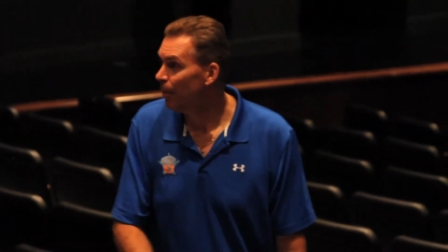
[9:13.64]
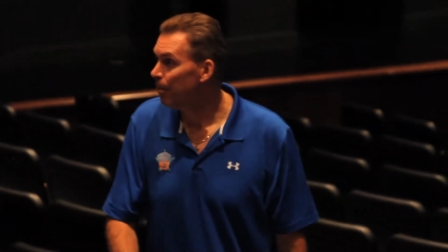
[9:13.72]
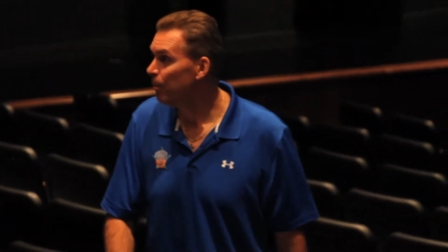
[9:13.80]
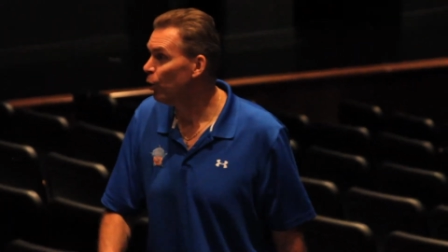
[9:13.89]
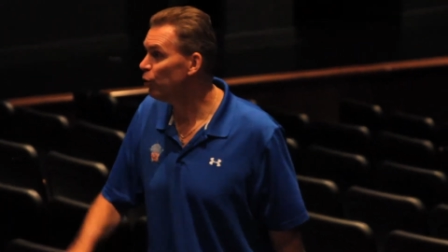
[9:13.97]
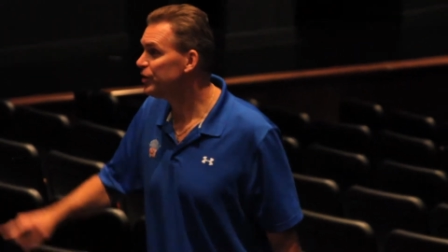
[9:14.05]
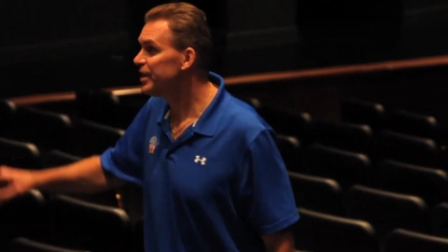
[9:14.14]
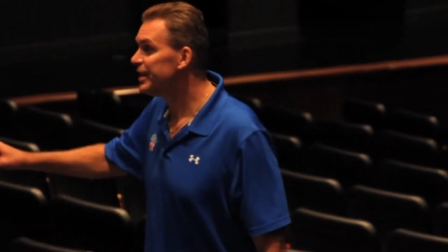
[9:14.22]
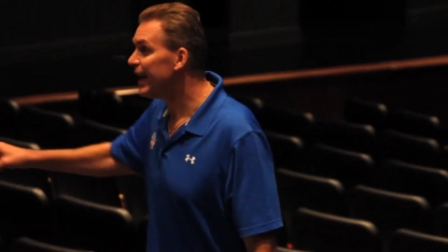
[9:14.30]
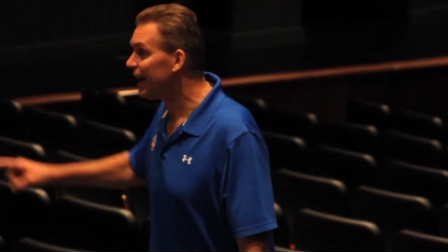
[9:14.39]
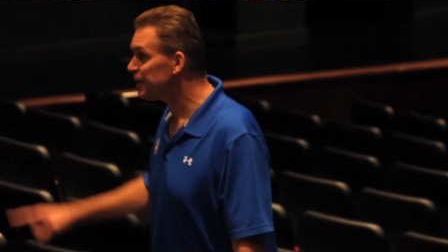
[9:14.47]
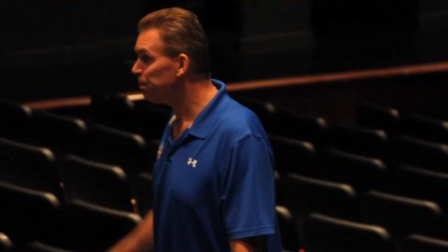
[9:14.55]
Move to the
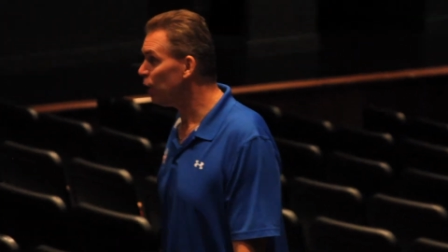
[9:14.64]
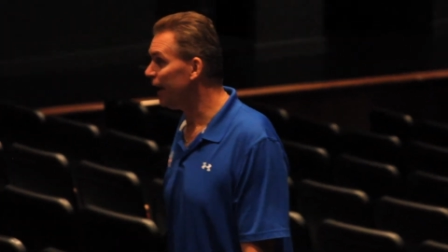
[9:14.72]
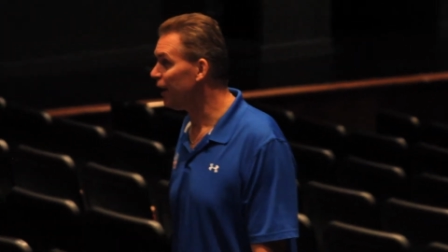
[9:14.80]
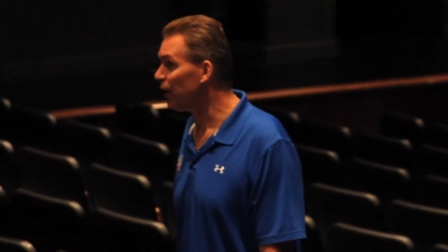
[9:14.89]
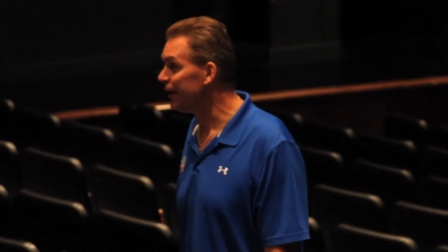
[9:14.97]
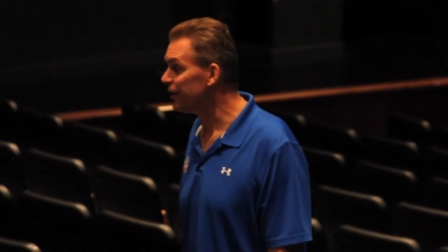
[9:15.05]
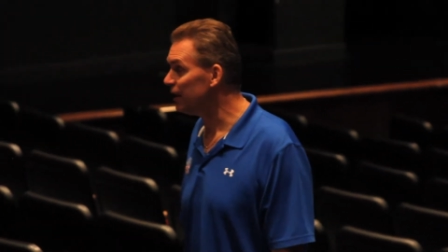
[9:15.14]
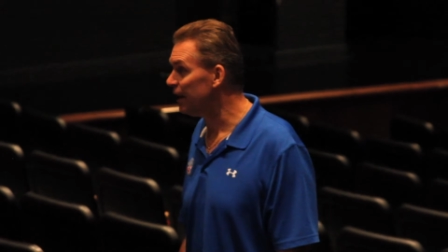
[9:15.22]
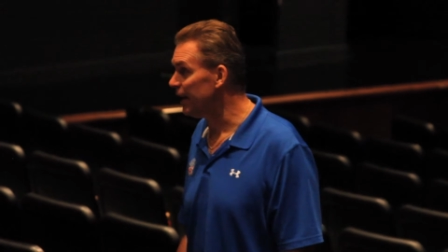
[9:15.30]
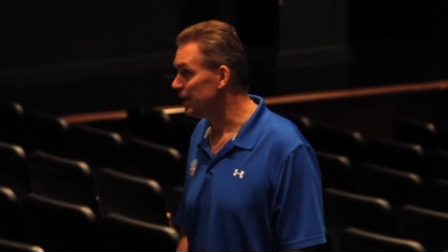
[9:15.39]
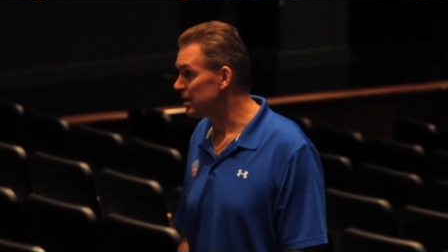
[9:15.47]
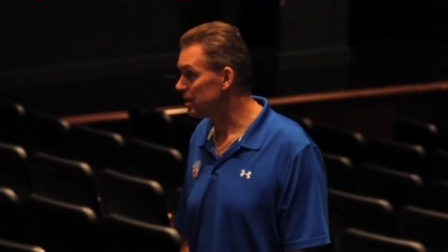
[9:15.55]
next player on the
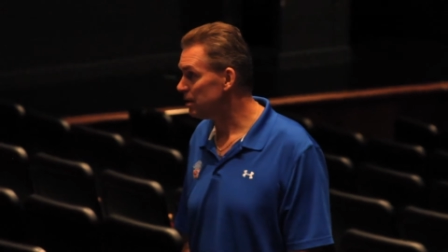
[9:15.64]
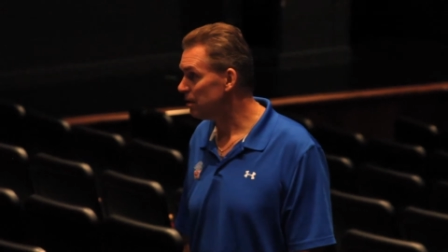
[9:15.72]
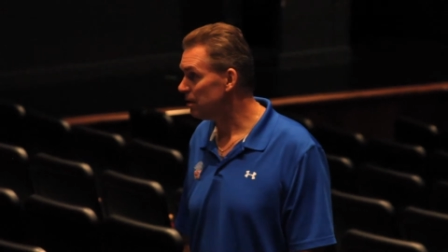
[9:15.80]
list.